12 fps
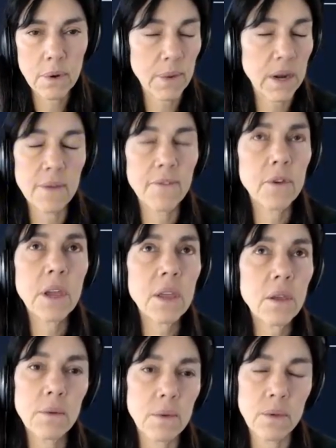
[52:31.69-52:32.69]
I mean, if you
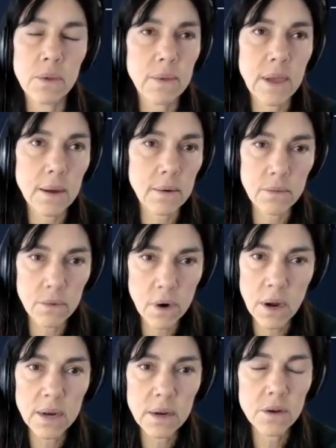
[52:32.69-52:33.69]
get your gut
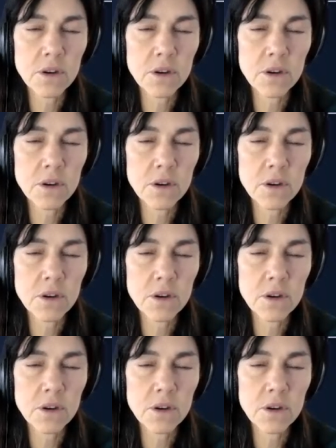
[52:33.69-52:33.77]
right,